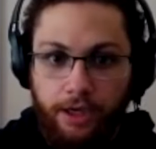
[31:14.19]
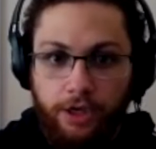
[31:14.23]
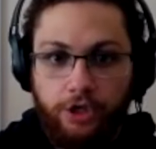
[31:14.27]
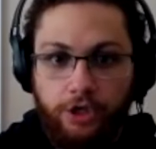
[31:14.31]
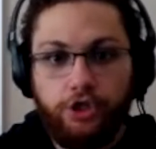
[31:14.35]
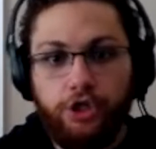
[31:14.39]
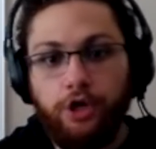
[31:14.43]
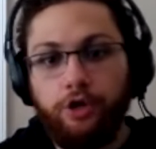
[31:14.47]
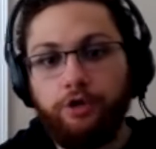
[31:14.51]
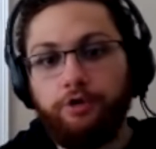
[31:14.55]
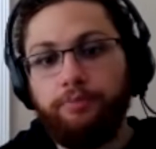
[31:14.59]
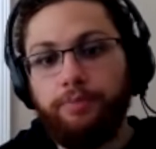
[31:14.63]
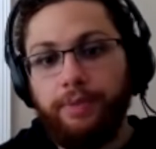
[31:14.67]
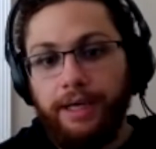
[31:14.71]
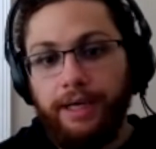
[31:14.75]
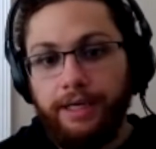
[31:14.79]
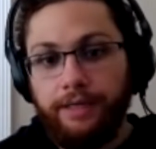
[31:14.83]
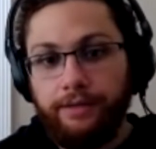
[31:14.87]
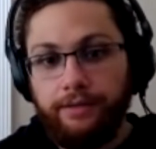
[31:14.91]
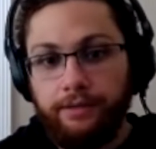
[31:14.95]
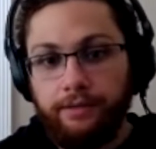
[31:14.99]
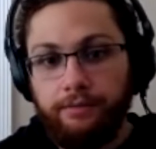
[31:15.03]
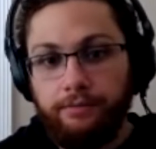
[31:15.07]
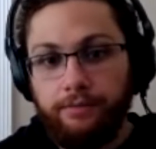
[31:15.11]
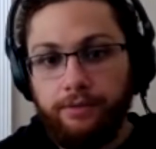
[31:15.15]
So I would
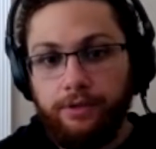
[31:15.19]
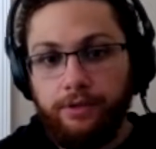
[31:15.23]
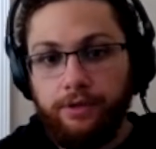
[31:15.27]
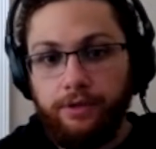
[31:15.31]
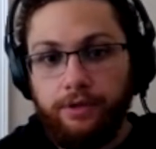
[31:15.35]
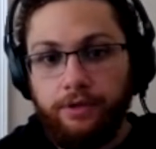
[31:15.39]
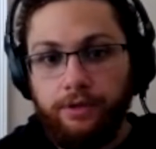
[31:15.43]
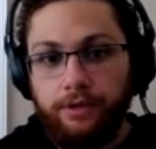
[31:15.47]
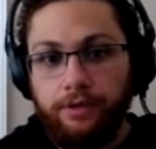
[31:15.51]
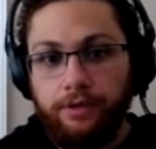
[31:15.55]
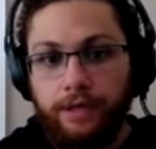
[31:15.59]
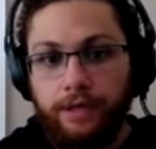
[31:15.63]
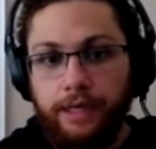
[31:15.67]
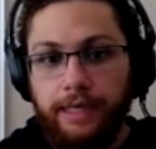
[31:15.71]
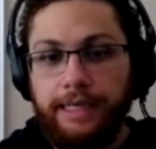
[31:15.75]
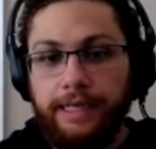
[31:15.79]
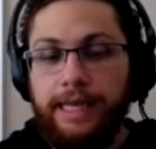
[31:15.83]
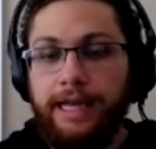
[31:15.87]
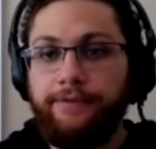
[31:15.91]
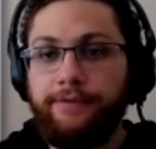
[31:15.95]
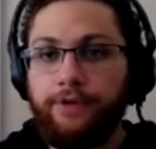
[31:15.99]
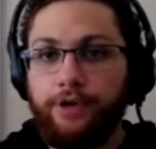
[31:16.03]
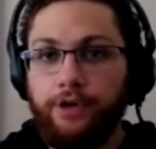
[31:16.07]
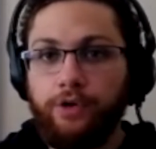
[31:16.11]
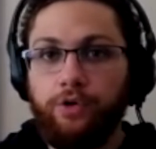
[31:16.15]
buy them and
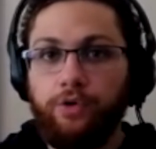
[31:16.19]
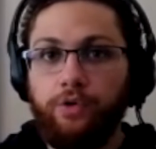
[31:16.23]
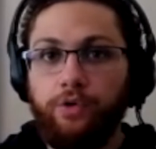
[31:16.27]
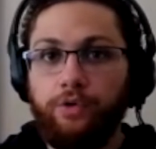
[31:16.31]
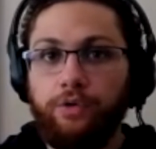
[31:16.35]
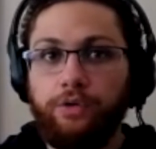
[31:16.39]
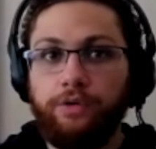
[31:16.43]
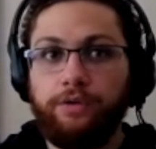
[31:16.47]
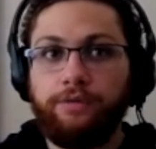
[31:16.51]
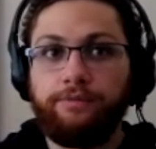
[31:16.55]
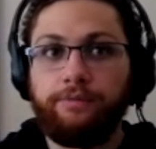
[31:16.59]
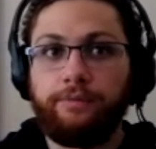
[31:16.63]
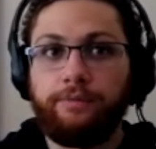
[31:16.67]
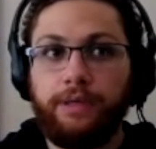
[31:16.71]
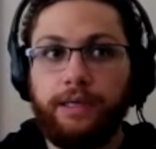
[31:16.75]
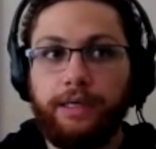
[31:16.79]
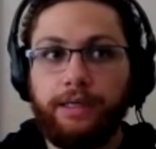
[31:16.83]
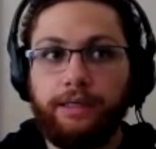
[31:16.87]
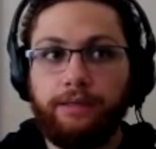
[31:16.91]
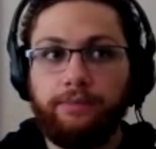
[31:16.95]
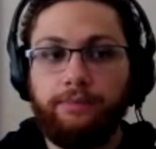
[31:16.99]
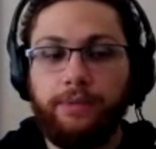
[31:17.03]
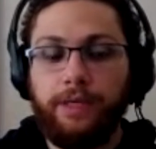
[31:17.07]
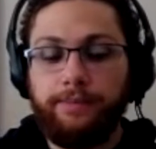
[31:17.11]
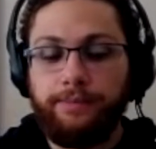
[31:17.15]
have a goal of
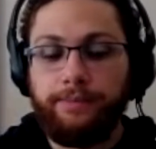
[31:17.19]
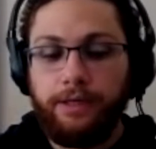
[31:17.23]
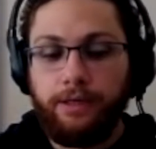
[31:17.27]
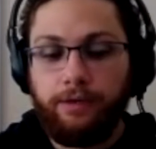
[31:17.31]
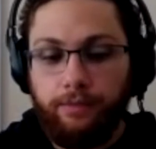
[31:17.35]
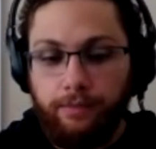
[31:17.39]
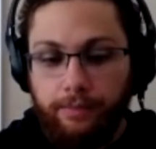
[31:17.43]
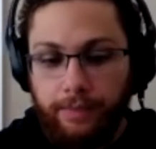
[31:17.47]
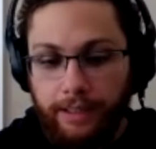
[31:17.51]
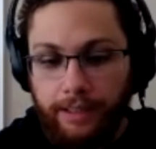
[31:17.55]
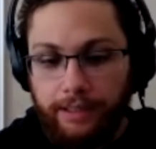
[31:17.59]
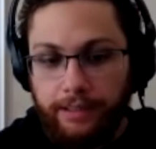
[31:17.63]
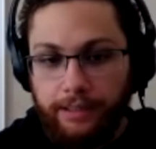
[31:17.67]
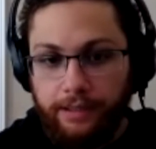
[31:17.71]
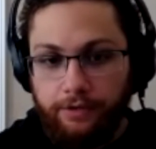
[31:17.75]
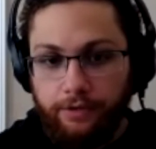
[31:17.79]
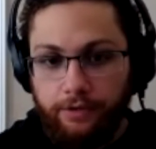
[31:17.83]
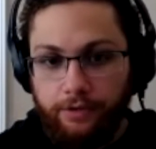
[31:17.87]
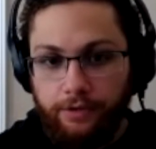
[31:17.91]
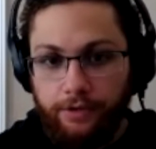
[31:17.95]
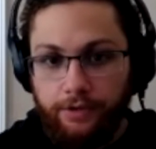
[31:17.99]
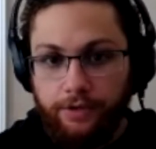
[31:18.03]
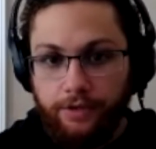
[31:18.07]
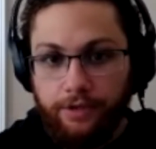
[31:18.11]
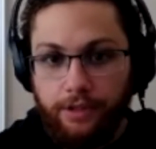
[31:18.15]
like maybe I'll buy it at
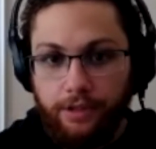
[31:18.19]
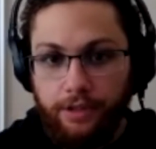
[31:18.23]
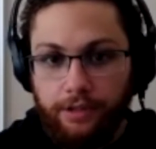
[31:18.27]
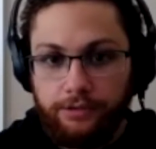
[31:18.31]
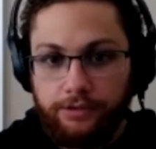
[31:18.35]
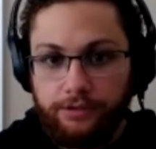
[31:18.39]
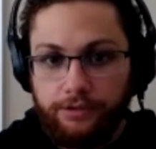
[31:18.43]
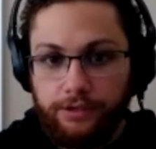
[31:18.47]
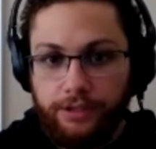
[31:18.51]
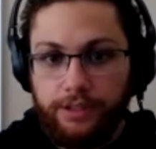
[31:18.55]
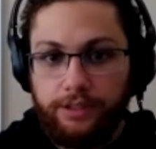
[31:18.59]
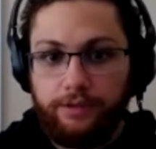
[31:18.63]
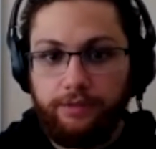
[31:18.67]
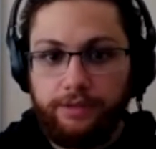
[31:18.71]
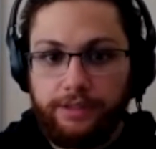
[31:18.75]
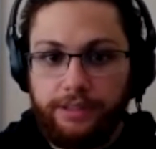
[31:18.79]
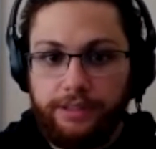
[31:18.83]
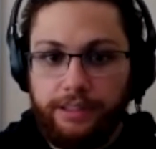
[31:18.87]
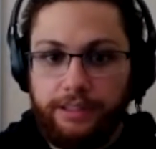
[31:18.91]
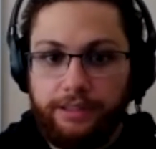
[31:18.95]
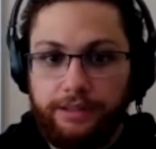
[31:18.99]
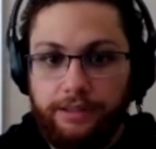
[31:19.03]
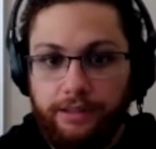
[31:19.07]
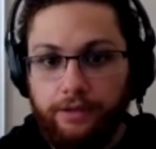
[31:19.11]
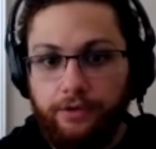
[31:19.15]
$30 and I'll
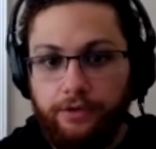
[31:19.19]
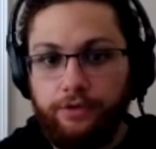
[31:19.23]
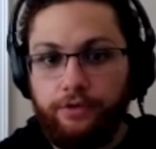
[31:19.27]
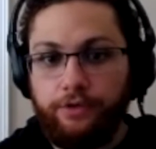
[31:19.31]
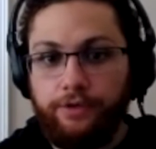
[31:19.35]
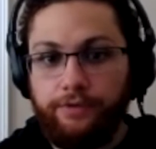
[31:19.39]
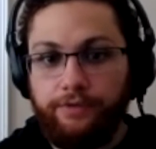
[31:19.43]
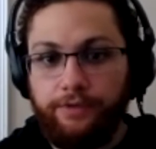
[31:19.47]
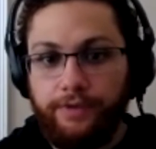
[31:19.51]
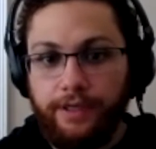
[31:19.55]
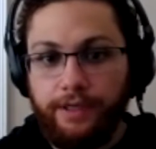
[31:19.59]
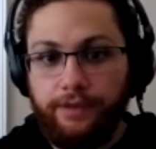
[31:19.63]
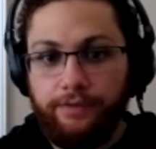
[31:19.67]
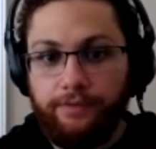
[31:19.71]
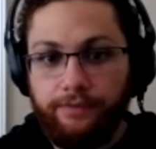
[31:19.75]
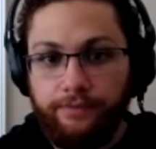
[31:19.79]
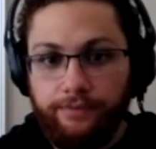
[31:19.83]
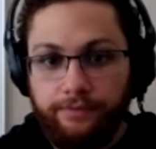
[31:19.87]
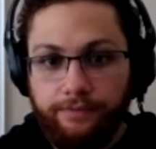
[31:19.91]
sell it at 35.